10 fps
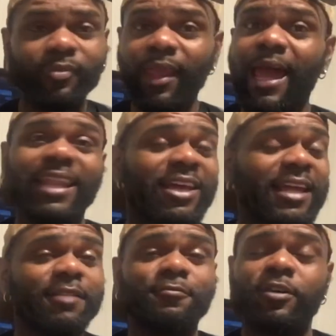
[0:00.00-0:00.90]
I look at the
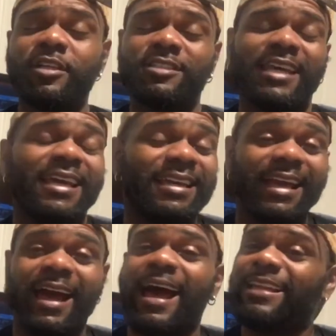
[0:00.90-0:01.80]
footage, and
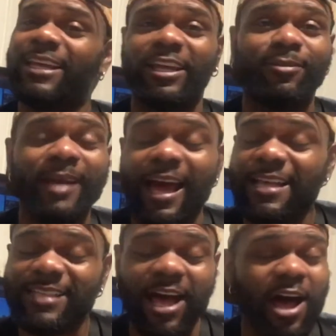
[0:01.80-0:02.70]
goddamn, guys,
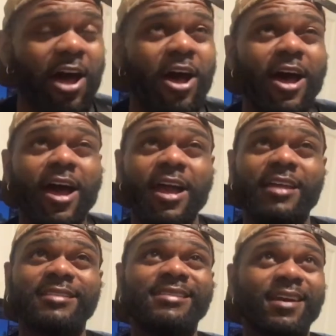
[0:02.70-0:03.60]
I
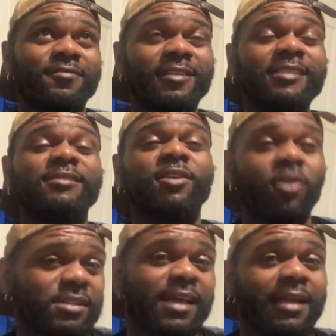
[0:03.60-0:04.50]
definitely saw
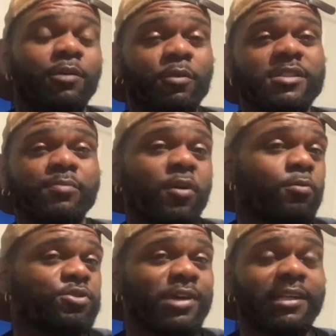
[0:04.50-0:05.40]
exactly what Spirit was
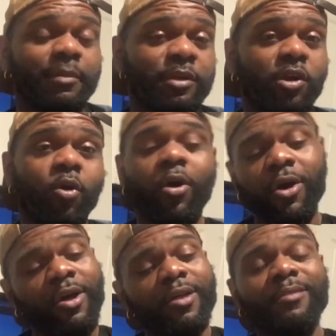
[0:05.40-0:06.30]
trying to let me know.
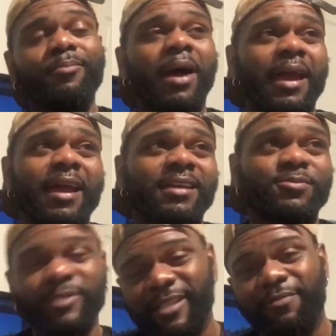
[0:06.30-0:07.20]
My ex
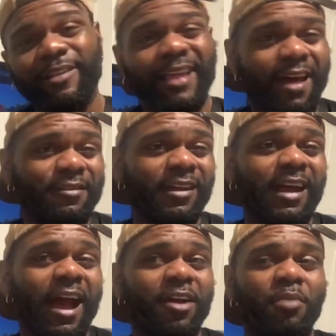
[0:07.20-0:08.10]
was definitely having a
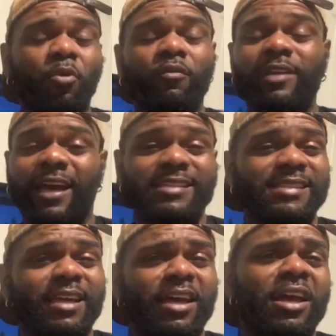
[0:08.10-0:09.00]
guy come over. Like I
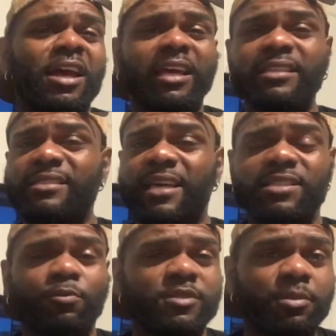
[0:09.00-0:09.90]
said, he says it
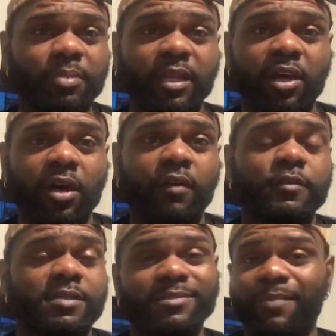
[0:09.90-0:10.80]
was the plug for
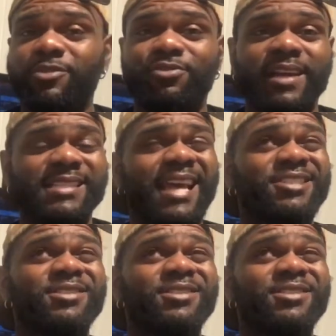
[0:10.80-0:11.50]
some type of transaction.